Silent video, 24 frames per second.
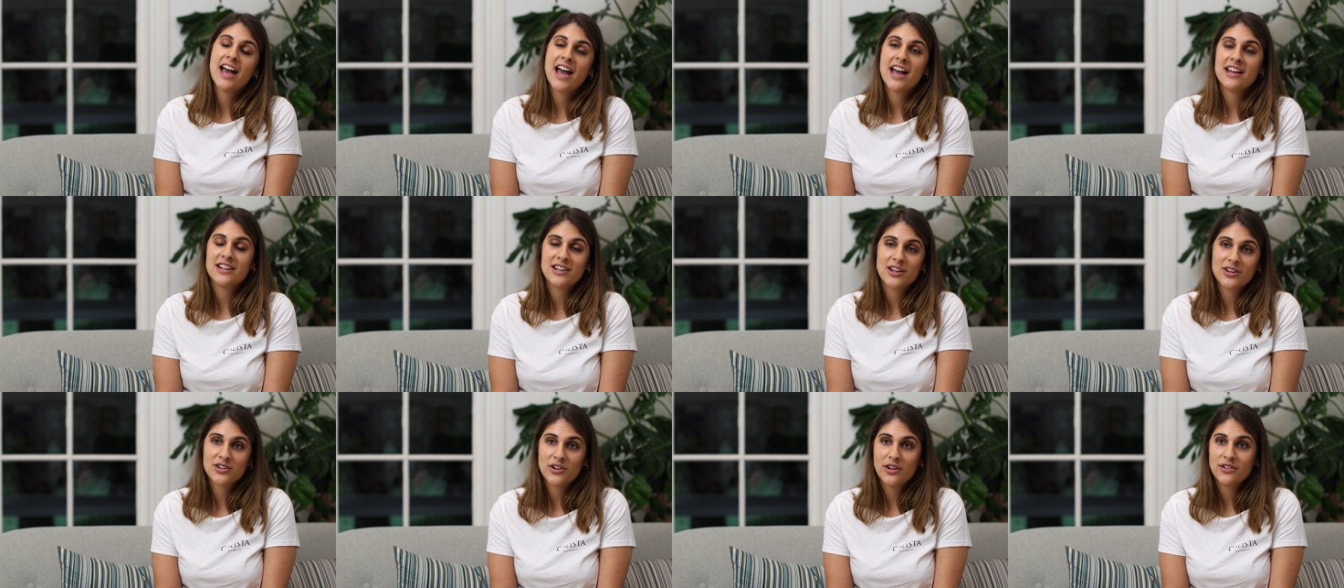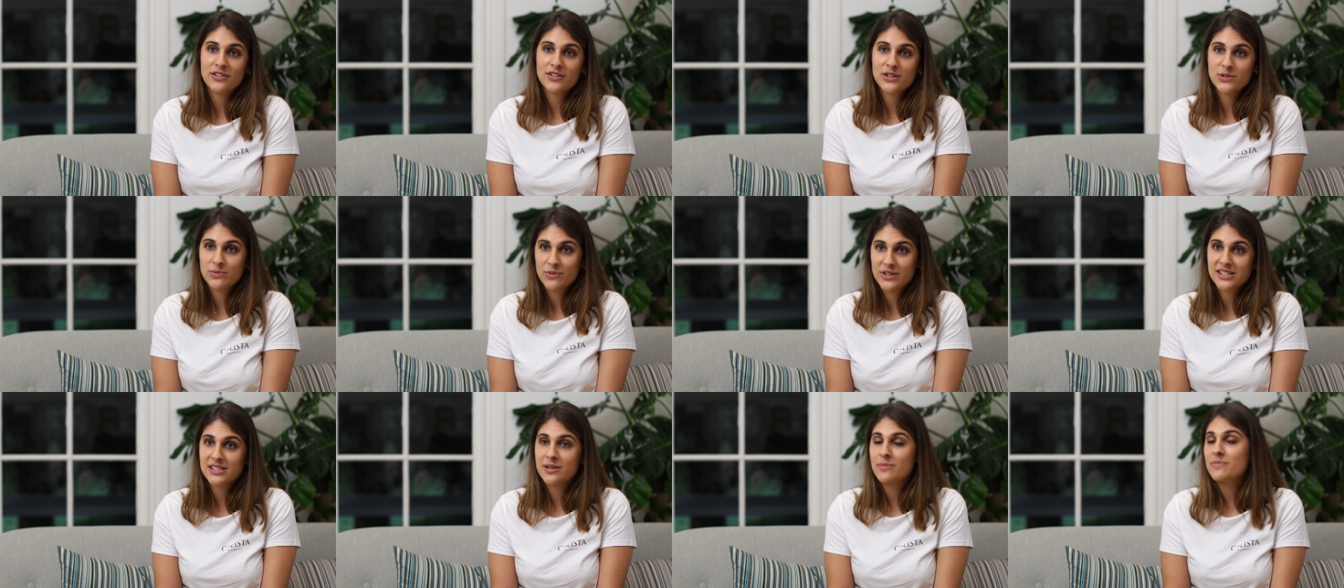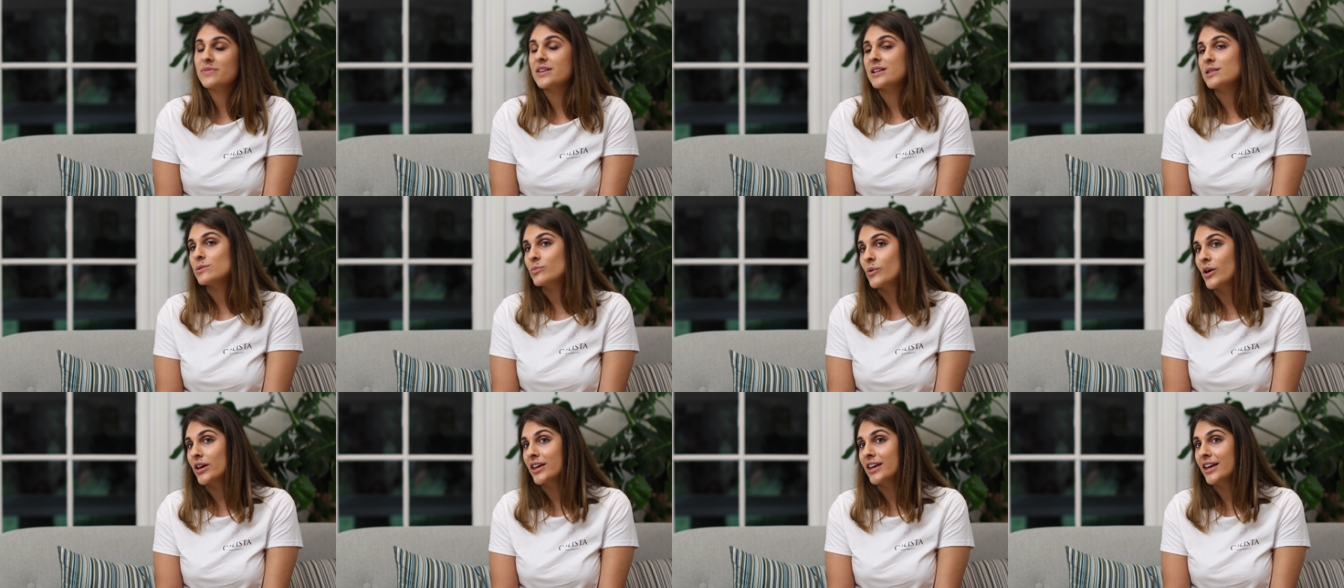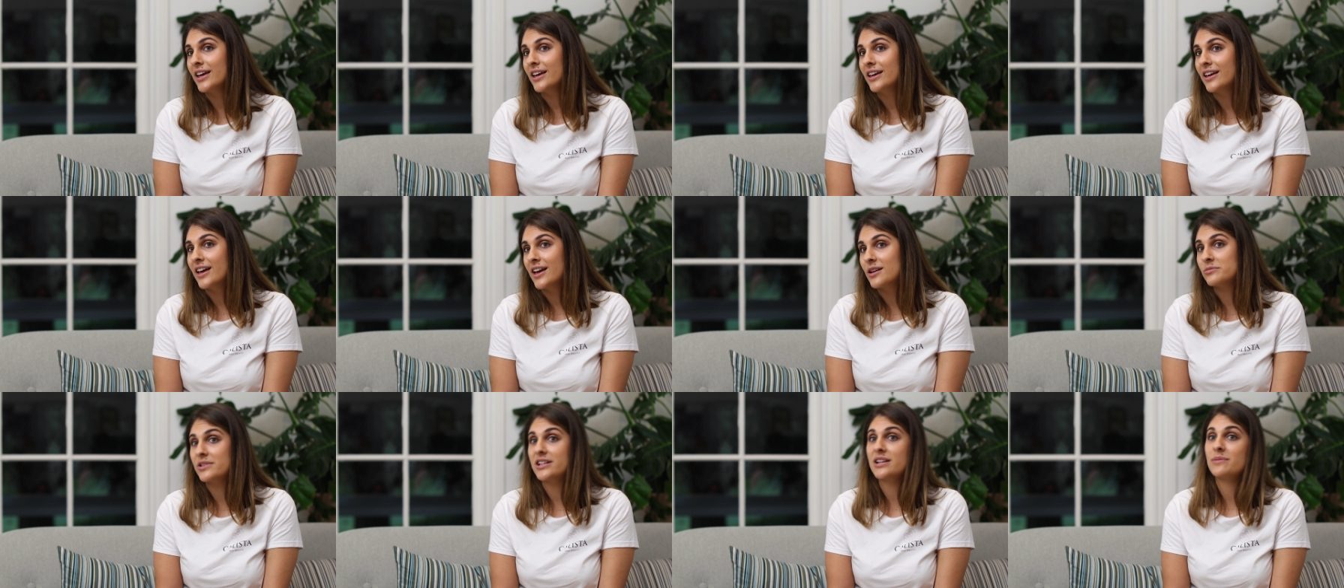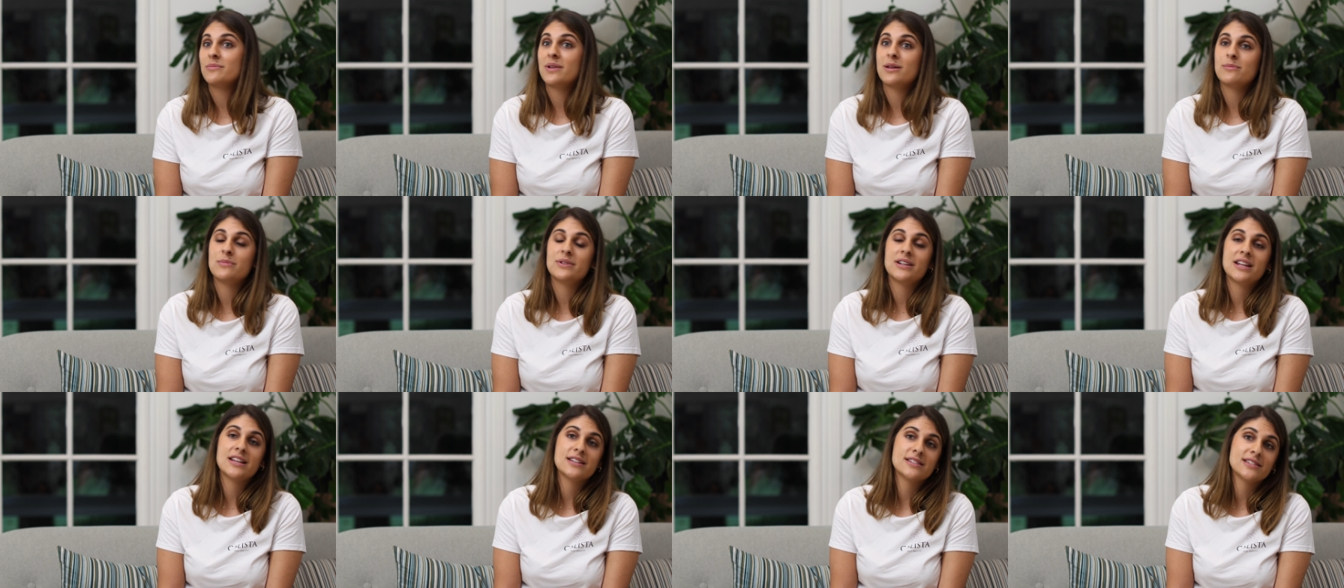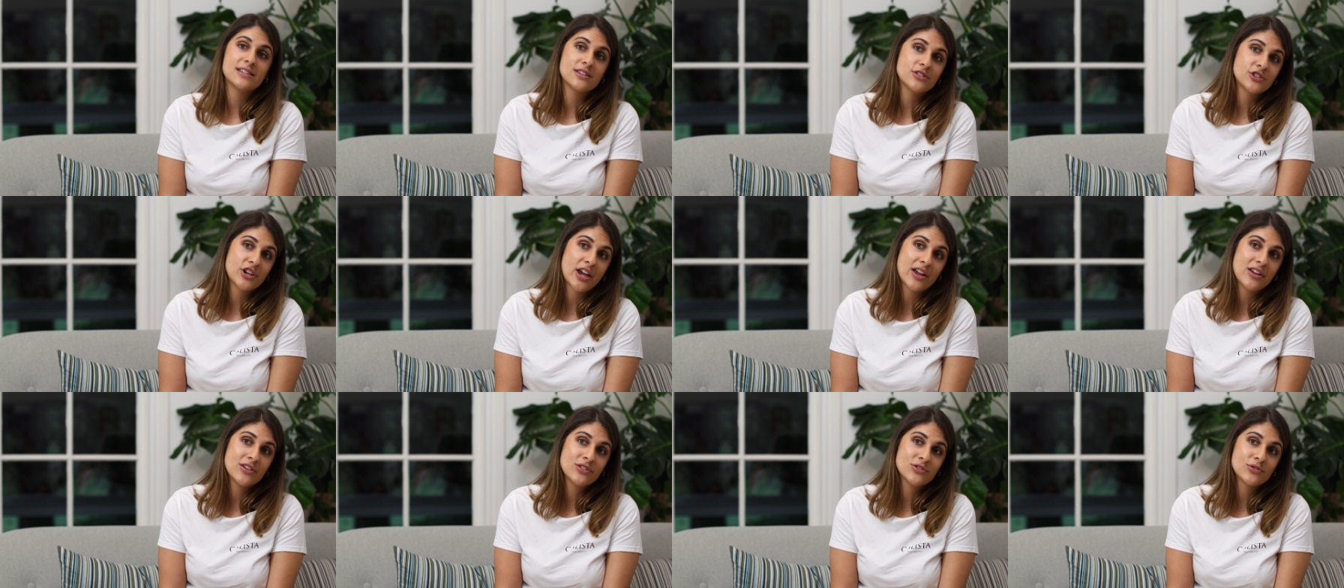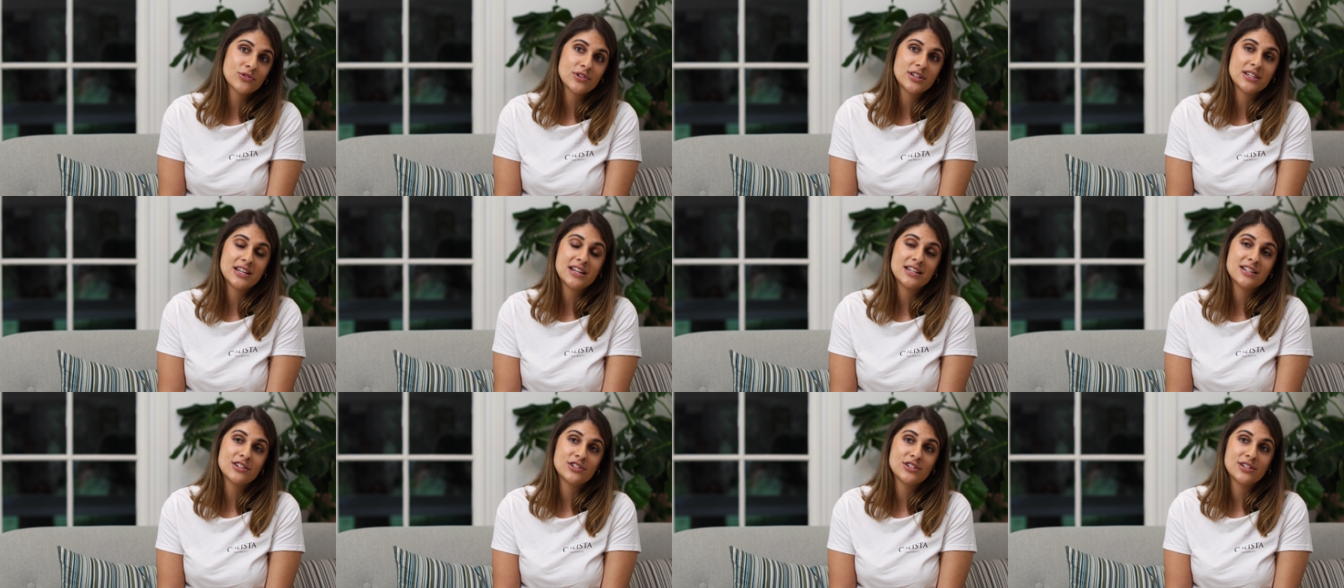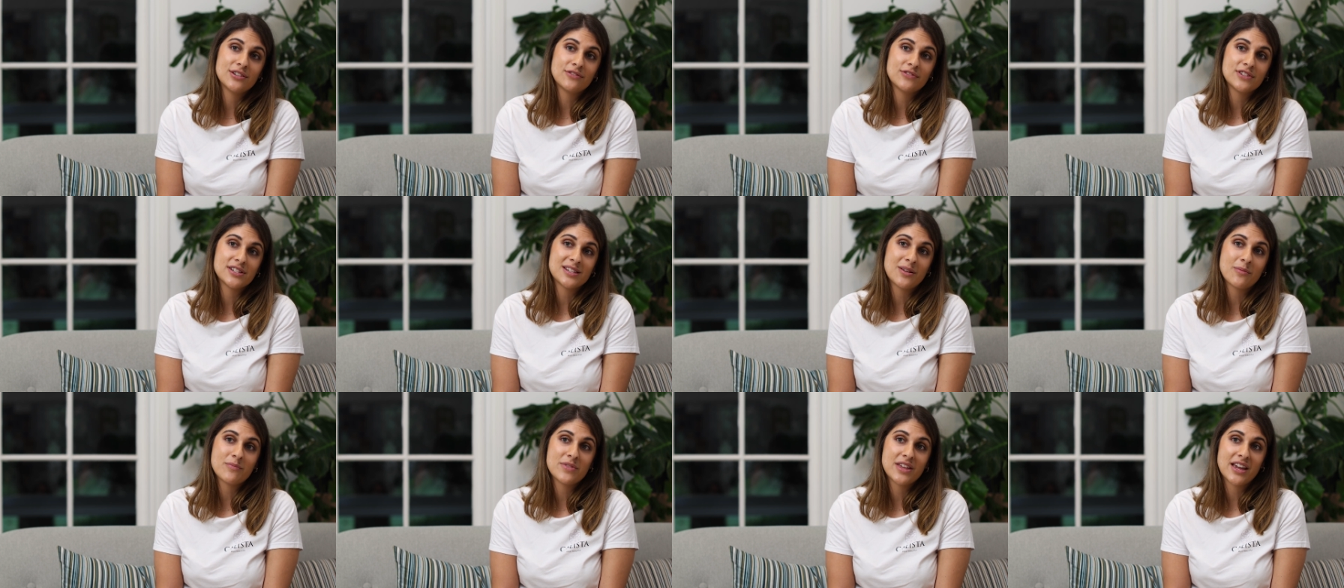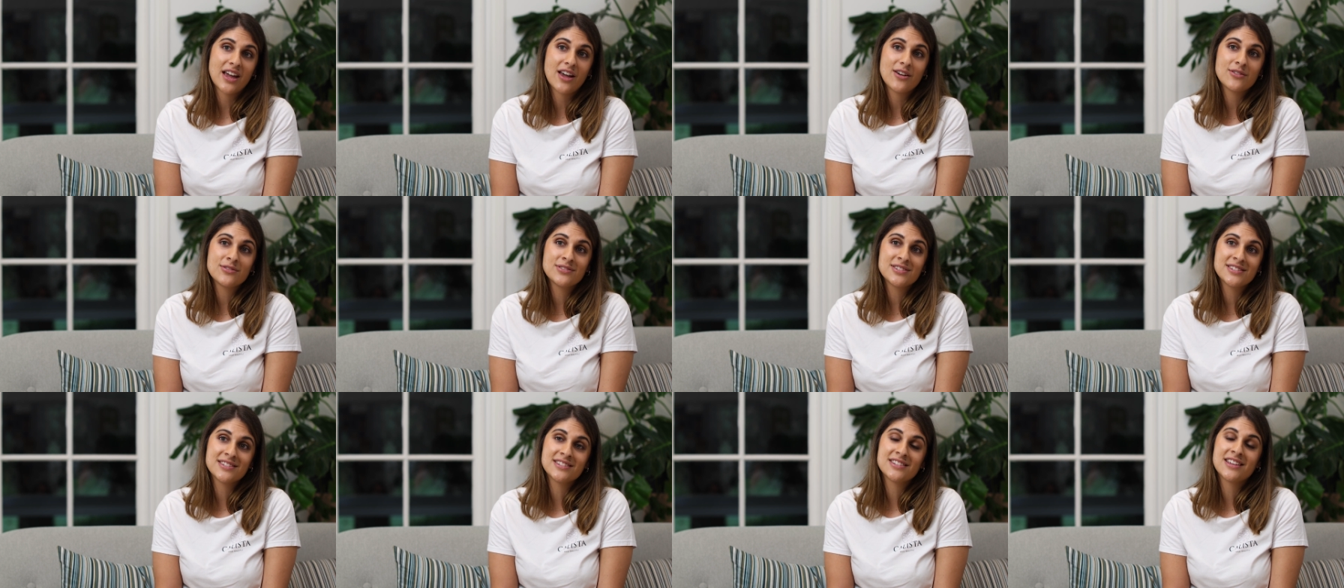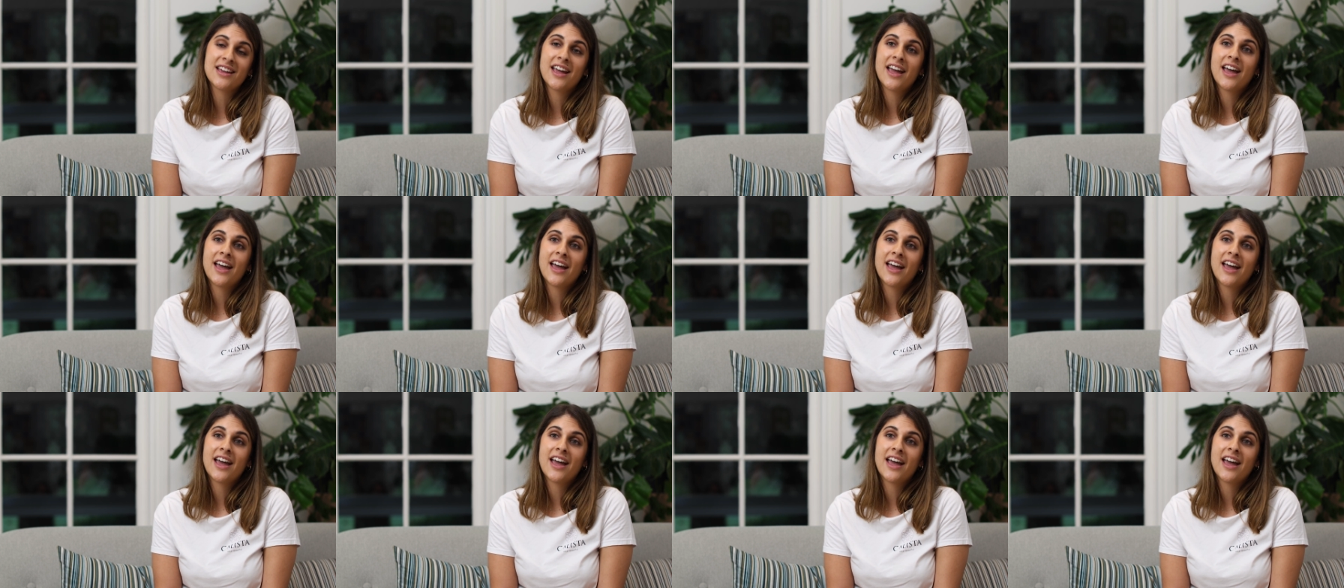and acknowledge when something's working and when it maybe needs to change or you need to shift to something else.